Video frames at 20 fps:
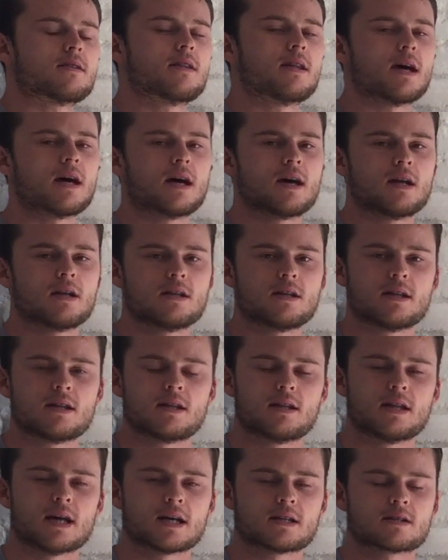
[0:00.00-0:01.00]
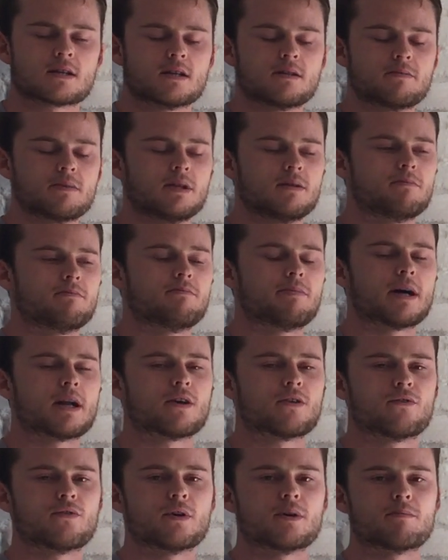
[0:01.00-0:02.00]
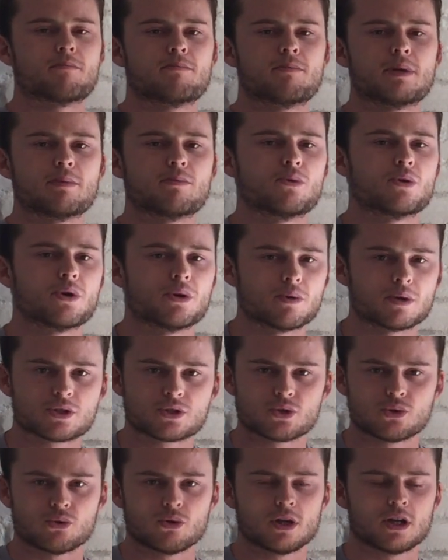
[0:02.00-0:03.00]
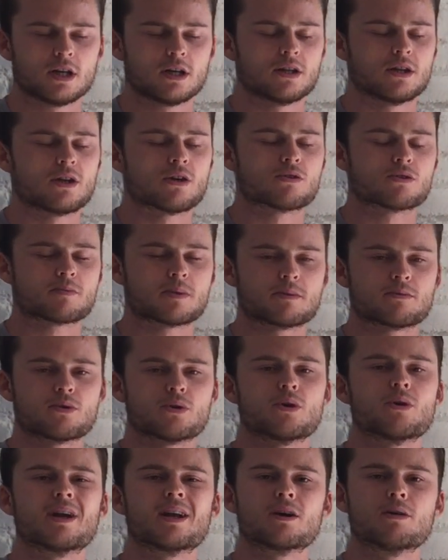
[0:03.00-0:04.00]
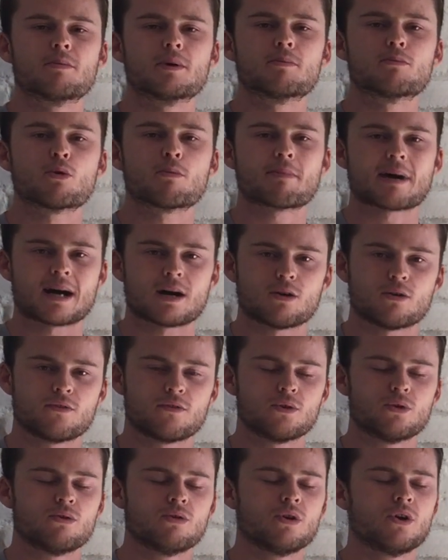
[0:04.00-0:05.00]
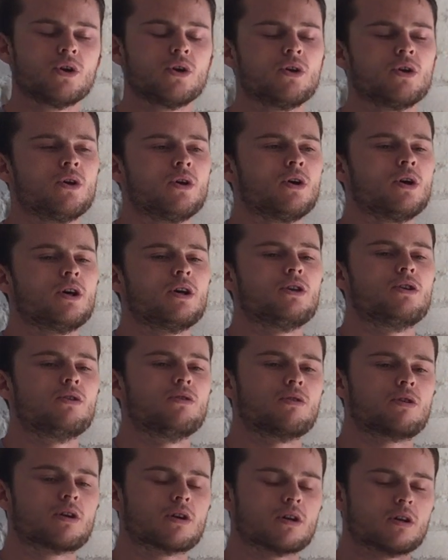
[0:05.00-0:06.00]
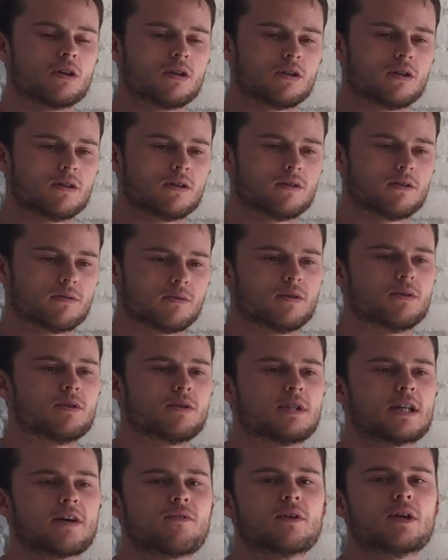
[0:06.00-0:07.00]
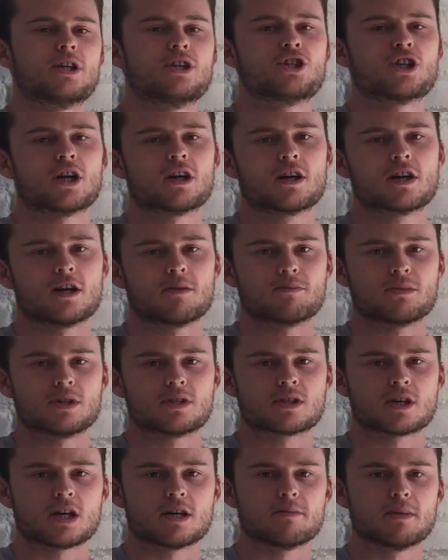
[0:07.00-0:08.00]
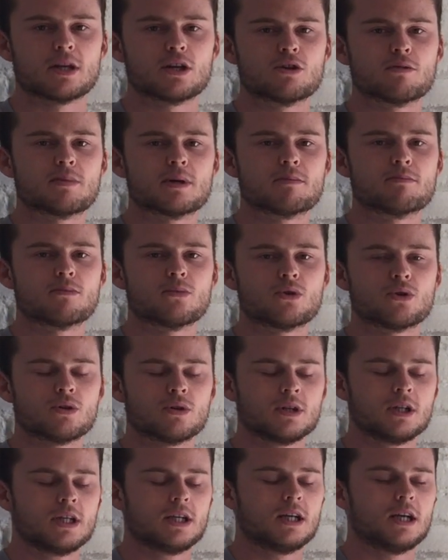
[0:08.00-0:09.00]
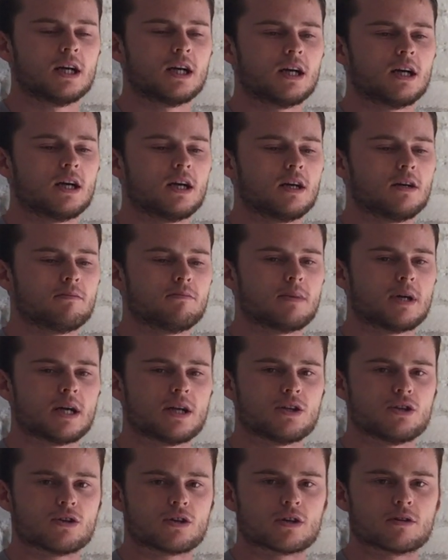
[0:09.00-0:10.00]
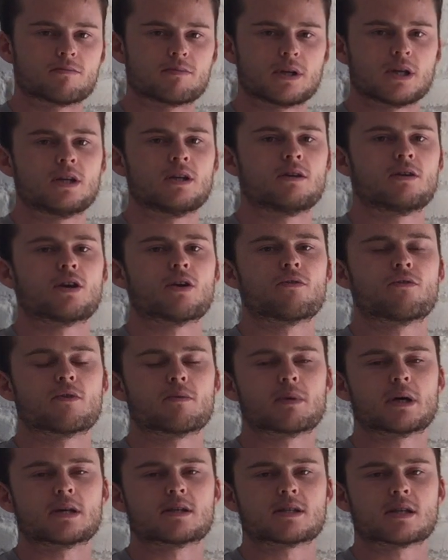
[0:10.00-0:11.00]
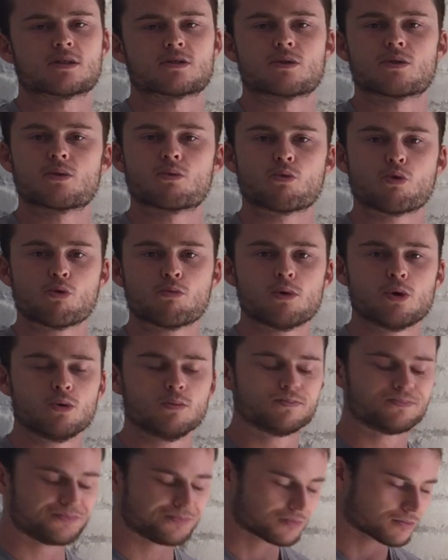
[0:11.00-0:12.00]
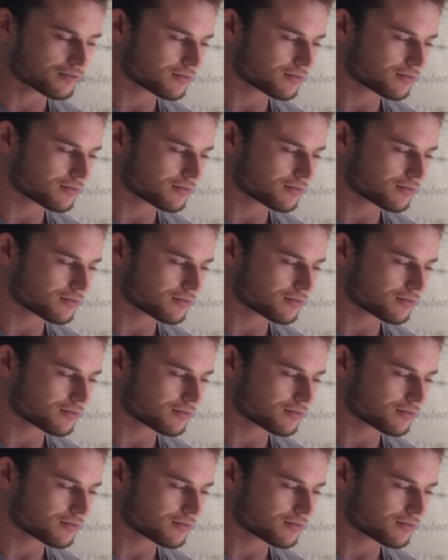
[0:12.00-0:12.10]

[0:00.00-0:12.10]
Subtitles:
then that's going to be better for people who are taller and those people who are a little bit more powerful. You can definitely chunk up your time a little bit more, and you can be going for bigger sets on the wall ball